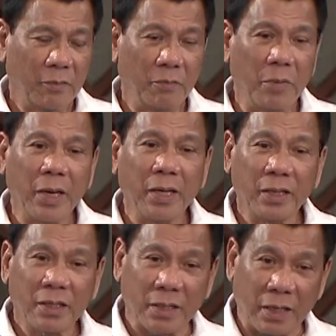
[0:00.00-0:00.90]

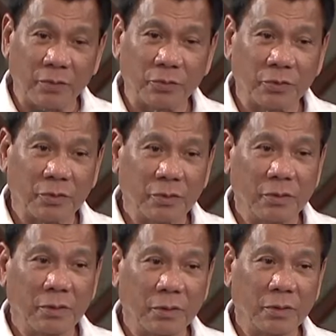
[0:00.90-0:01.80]
My count
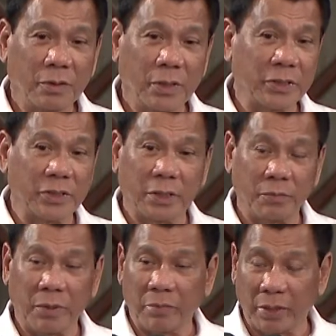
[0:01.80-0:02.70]
has
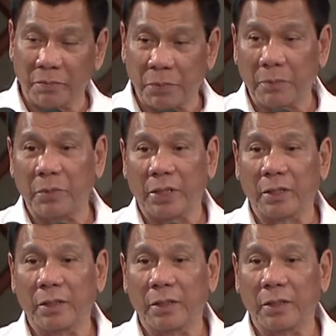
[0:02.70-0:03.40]
not been made public.